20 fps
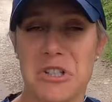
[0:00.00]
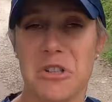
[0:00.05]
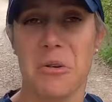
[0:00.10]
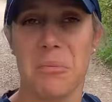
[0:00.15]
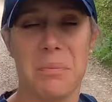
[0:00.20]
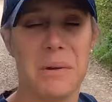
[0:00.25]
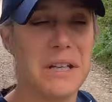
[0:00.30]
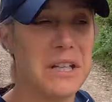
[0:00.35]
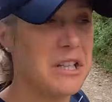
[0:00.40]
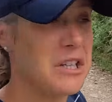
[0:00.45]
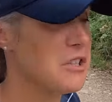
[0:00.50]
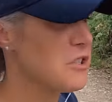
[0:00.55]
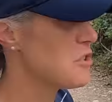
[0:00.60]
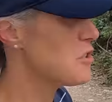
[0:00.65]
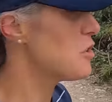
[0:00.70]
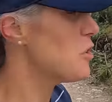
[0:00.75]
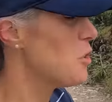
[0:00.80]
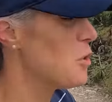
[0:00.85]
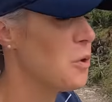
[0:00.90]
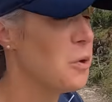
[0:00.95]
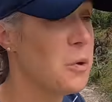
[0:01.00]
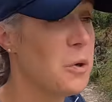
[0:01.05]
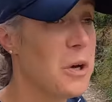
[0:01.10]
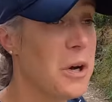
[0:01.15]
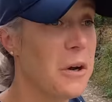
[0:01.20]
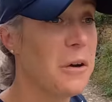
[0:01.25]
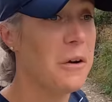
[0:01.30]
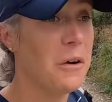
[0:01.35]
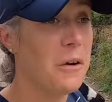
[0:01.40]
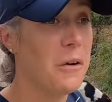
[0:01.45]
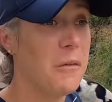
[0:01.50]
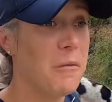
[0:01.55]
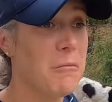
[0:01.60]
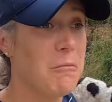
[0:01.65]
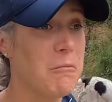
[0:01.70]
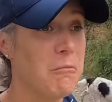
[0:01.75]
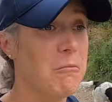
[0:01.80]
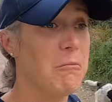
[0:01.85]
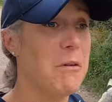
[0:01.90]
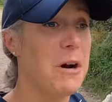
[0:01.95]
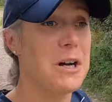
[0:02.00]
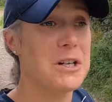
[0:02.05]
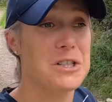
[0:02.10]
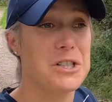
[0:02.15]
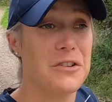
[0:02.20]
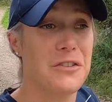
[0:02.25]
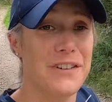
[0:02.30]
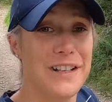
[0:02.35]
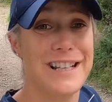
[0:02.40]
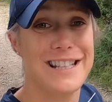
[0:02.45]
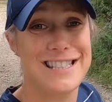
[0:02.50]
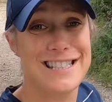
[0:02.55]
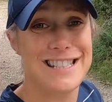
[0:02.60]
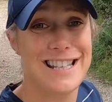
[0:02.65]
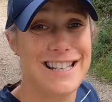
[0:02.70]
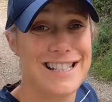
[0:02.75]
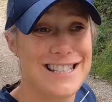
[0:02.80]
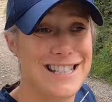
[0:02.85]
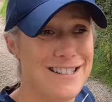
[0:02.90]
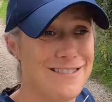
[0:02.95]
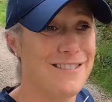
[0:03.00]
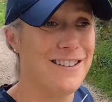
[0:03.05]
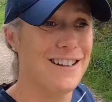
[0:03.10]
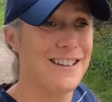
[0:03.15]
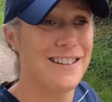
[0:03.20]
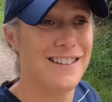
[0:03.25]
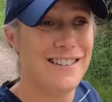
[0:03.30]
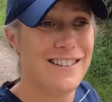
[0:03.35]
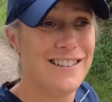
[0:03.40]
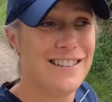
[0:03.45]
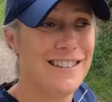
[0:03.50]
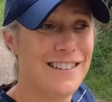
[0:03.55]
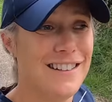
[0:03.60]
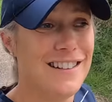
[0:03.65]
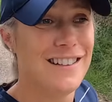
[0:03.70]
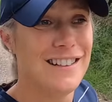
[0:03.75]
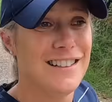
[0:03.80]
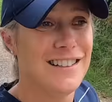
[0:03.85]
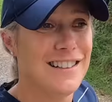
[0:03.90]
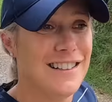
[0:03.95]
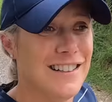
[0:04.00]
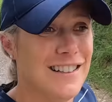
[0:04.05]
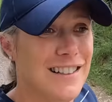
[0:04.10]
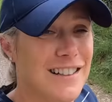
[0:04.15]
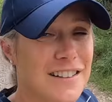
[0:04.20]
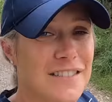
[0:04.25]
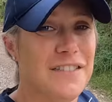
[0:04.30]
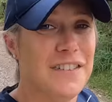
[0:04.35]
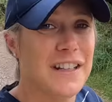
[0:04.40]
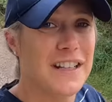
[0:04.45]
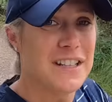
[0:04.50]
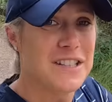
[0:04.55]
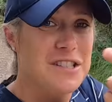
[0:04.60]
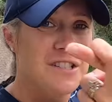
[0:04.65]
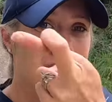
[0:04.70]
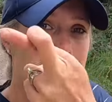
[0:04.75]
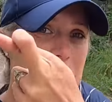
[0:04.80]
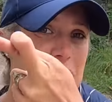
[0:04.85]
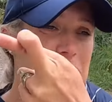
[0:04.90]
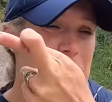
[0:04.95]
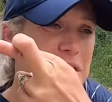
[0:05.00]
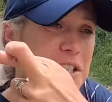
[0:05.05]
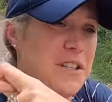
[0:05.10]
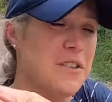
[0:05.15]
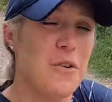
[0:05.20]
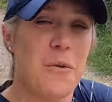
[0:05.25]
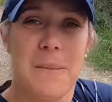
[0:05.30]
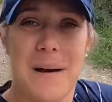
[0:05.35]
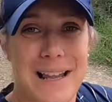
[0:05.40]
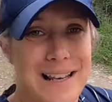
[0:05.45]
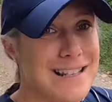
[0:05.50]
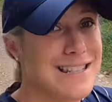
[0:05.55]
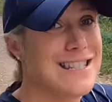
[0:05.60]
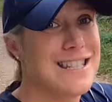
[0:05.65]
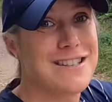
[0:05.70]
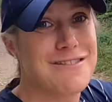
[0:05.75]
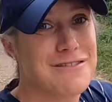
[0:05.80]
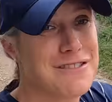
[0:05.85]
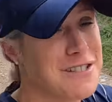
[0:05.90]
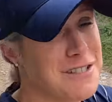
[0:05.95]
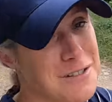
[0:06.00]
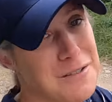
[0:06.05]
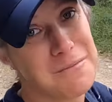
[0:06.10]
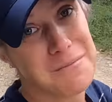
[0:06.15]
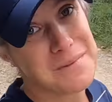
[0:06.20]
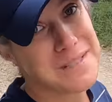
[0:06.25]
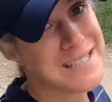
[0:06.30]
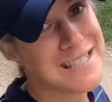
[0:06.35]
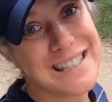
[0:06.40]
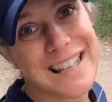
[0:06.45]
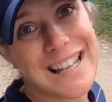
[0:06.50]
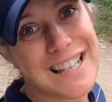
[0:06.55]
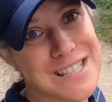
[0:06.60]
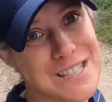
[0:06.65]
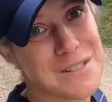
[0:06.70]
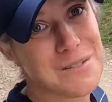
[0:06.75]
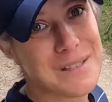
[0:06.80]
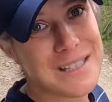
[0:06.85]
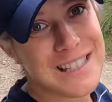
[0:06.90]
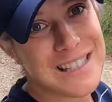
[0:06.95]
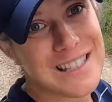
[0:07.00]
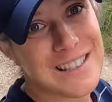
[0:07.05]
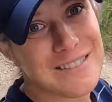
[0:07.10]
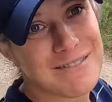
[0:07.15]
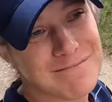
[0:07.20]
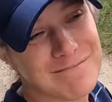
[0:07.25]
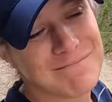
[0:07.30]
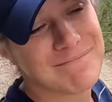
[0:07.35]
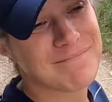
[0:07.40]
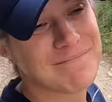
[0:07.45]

it's not been too much of an exciting one. Fingers crossed, normality resumes next week.